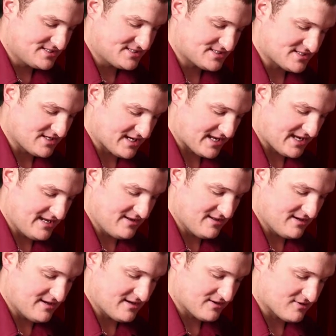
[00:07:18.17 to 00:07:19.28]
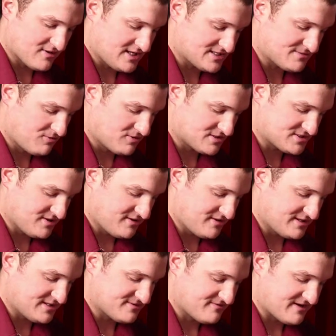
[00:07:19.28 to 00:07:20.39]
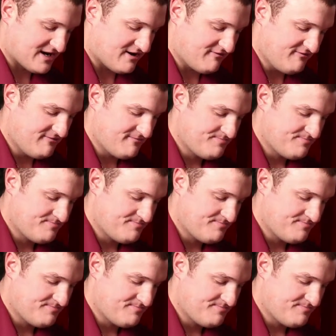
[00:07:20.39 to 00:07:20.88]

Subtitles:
stuck in the cross ports on this valve.